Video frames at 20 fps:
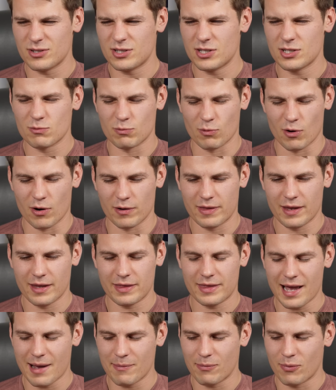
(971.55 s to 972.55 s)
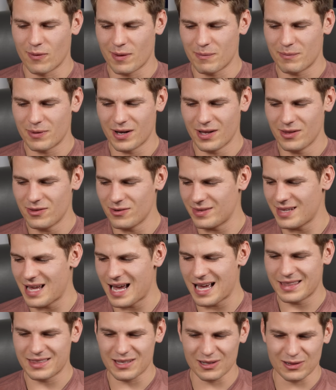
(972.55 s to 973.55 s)
It's just worth it at that point. But other than
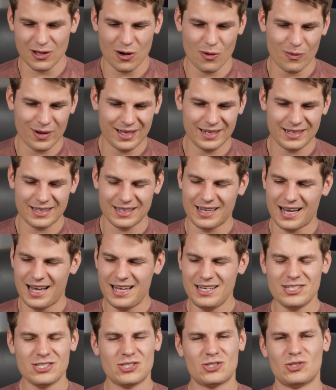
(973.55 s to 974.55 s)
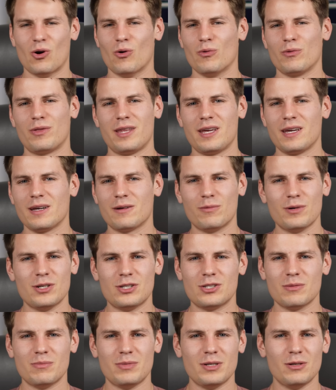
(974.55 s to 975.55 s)
that, at the low end, I just don't think we
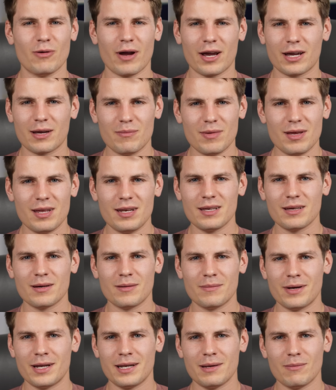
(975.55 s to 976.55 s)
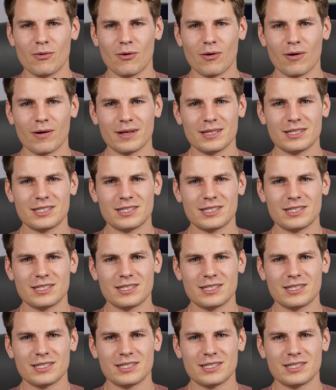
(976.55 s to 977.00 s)
should be recommending them anymore.